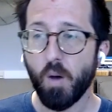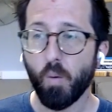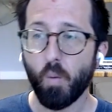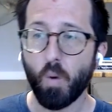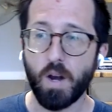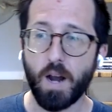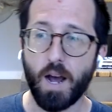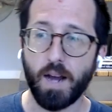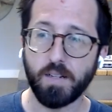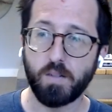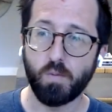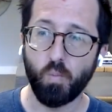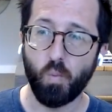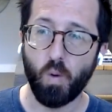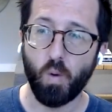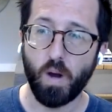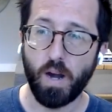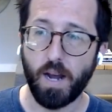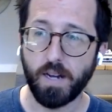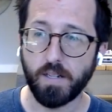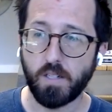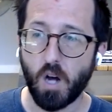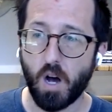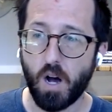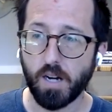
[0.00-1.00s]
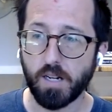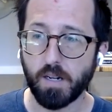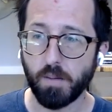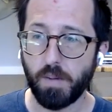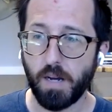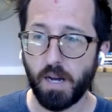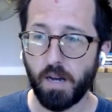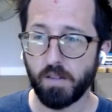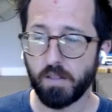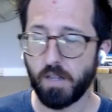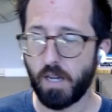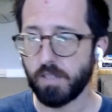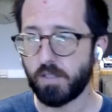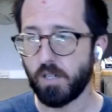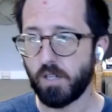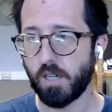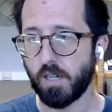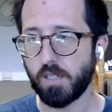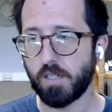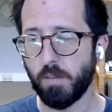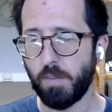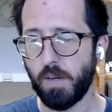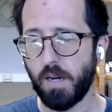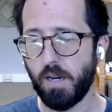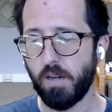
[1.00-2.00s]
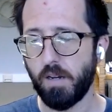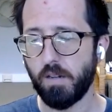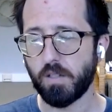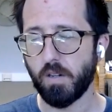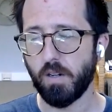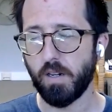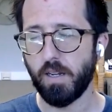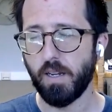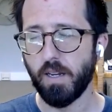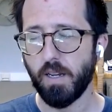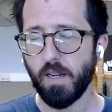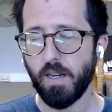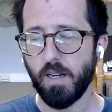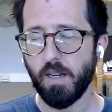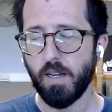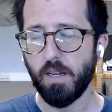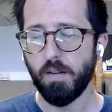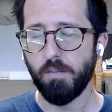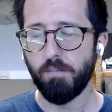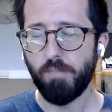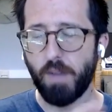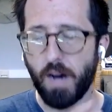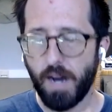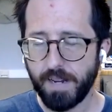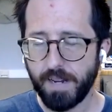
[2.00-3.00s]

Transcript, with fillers: So when I when I talk about I talked about sorry